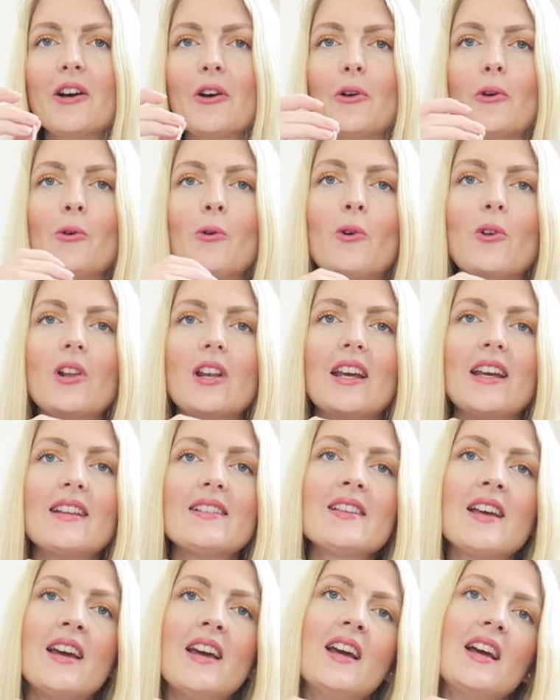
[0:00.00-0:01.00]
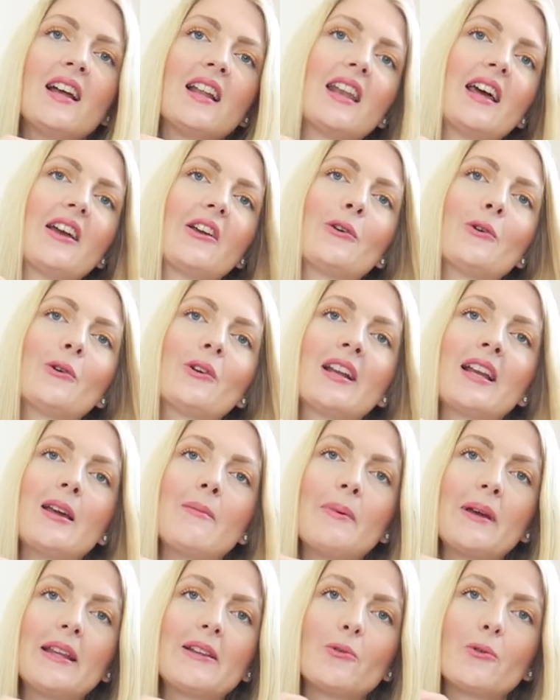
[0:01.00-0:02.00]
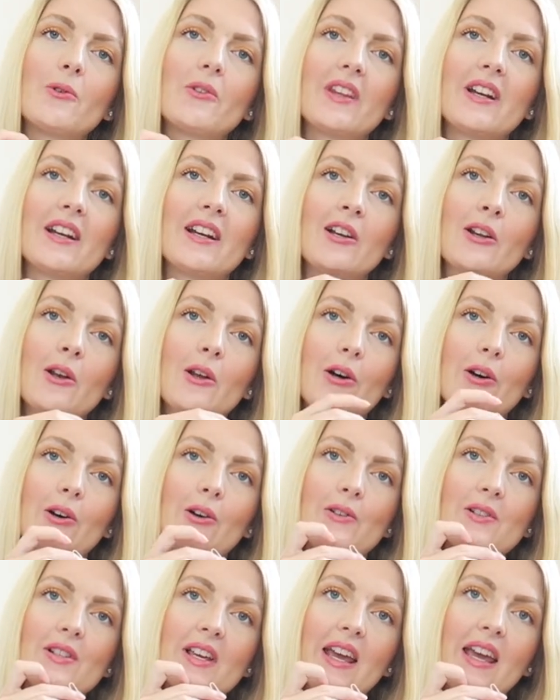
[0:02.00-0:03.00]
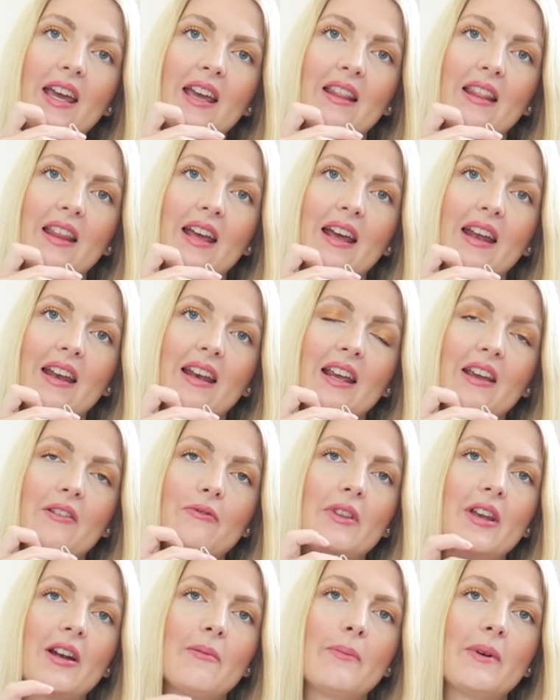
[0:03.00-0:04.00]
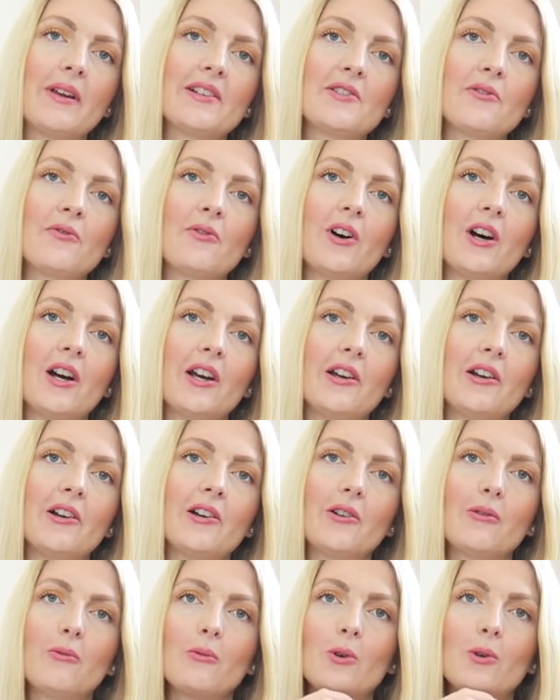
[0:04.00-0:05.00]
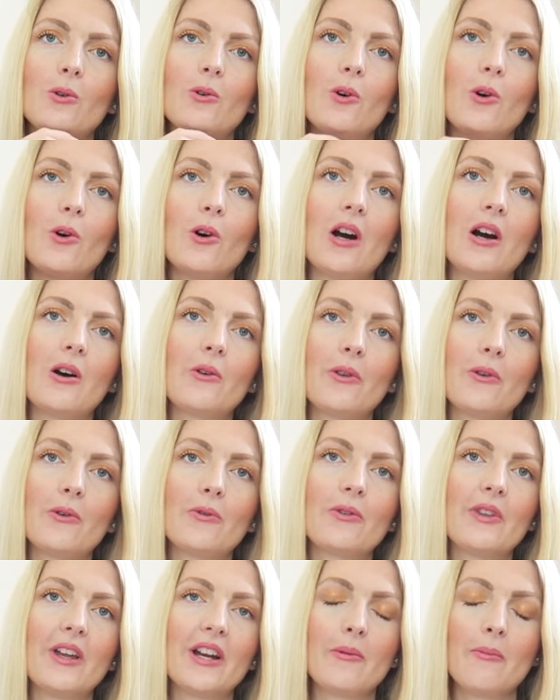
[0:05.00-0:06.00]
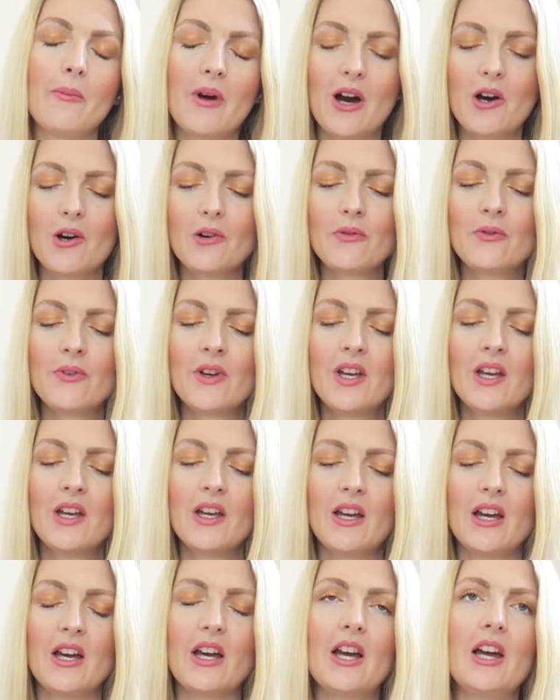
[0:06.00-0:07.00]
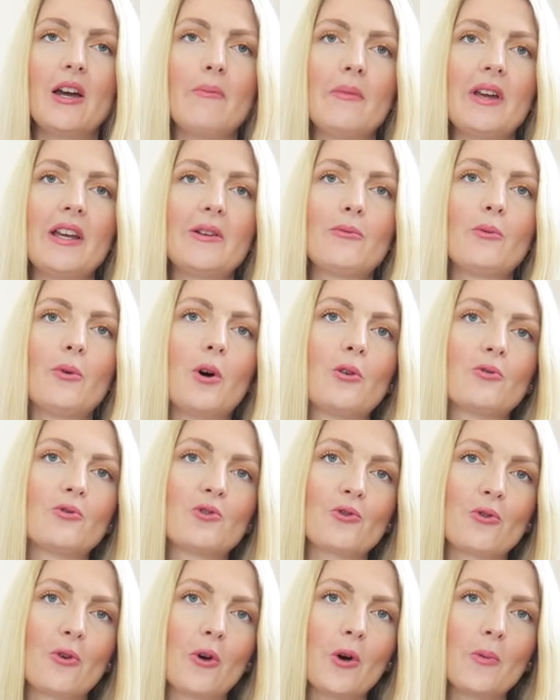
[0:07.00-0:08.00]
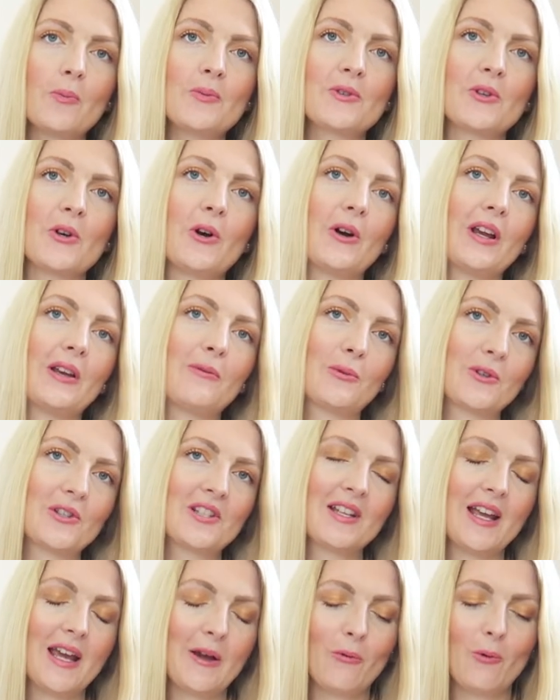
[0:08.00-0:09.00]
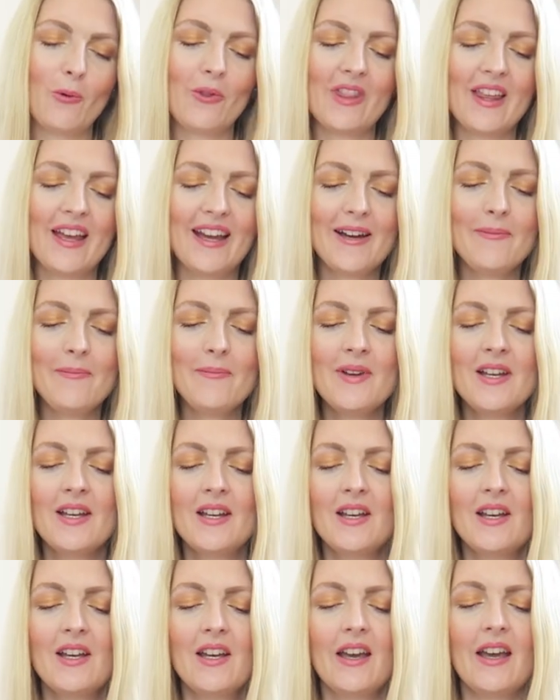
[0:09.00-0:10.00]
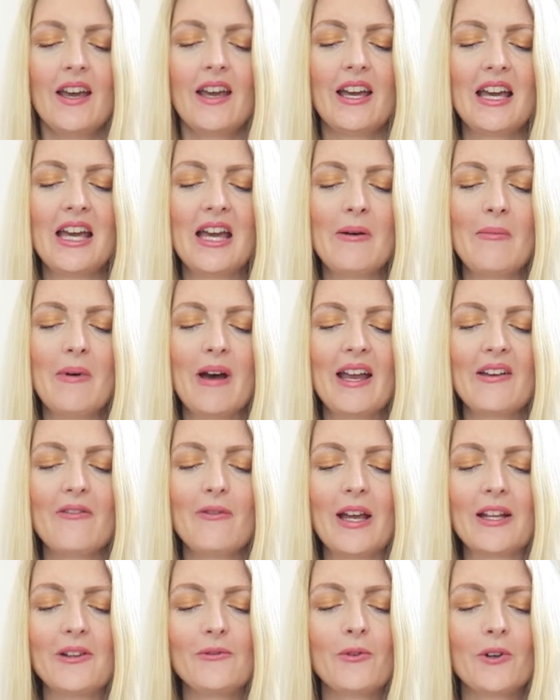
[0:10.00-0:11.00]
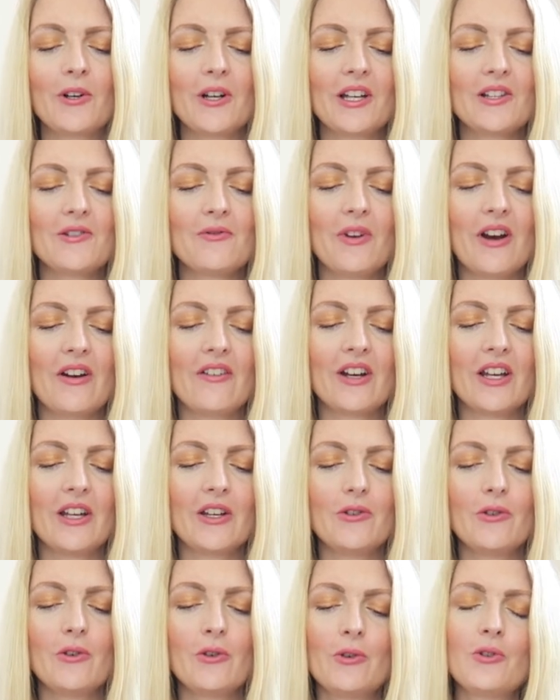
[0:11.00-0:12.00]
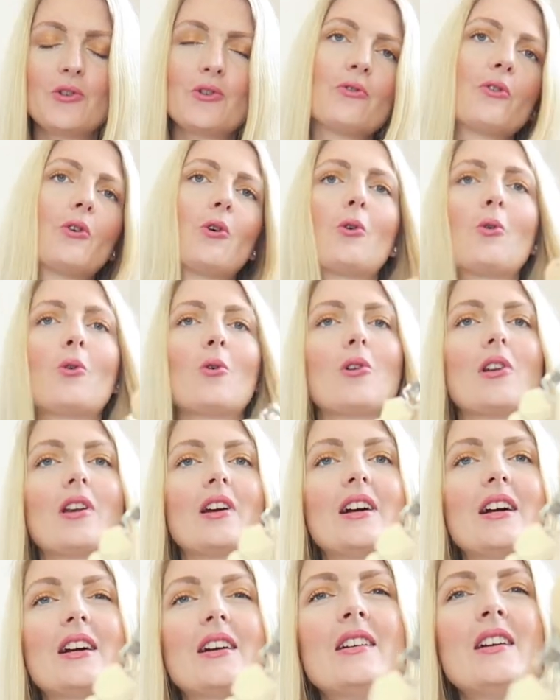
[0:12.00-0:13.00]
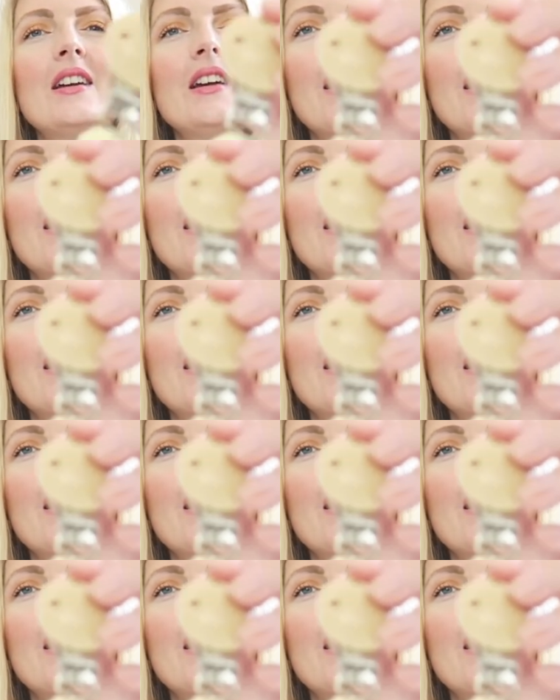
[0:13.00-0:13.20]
how you call it? Like you clip it on their clothes and then if their pacifier will go out of their mouth, it won't drop, so it will stay on them. I went for this very neutral color.